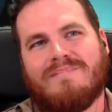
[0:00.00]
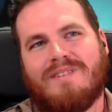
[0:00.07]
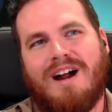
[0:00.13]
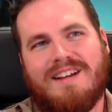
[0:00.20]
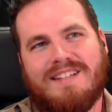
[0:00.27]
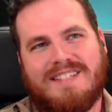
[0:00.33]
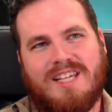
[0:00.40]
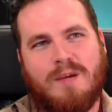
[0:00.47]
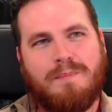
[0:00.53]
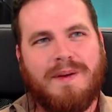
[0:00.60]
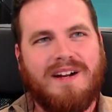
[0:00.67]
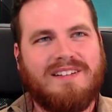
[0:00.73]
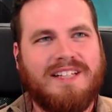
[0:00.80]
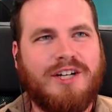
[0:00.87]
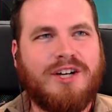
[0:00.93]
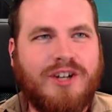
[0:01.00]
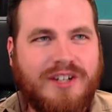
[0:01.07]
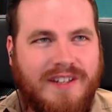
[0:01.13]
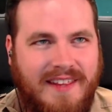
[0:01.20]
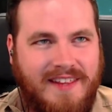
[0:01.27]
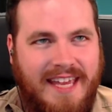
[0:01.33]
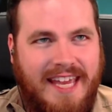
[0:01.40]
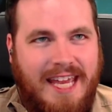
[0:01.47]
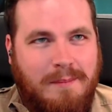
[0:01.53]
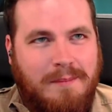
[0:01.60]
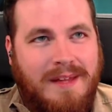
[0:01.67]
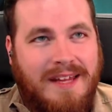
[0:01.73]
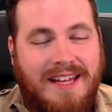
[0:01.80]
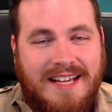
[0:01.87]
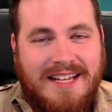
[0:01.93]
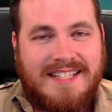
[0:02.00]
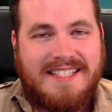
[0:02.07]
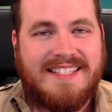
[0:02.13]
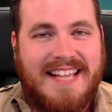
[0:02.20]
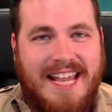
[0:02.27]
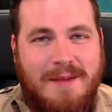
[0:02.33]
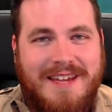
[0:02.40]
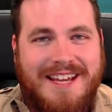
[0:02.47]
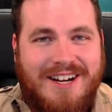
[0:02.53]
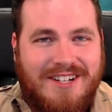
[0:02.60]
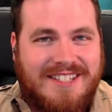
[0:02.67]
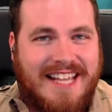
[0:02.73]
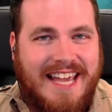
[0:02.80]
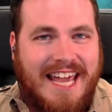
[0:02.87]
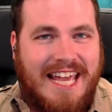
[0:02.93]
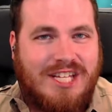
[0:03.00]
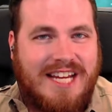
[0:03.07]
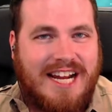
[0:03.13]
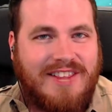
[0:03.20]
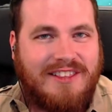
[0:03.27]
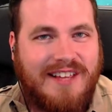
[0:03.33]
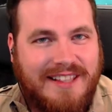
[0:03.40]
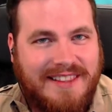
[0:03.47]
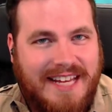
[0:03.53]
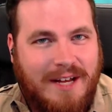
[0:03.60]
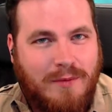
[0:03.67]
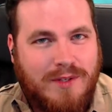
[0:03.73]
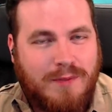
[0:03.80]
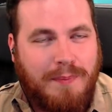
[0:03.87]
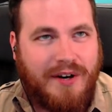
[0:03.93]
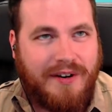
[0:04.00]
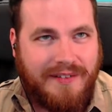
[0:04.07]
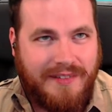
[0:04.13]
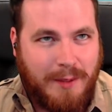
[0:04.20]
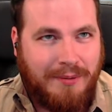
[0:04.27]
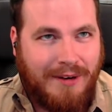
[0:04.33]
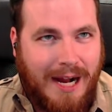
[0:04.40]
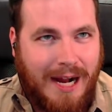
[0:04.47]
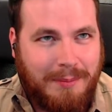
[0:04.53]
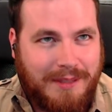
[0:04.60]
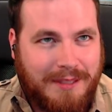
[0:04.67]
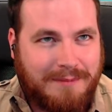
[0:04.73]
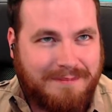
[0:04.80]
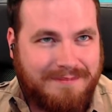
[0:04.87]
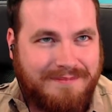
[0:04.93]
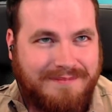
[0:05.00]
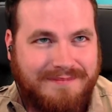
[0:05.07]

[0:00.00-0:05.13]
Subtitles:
Honestly, you barely heard of the game. Same here, Seiji. I think that was part of their problem.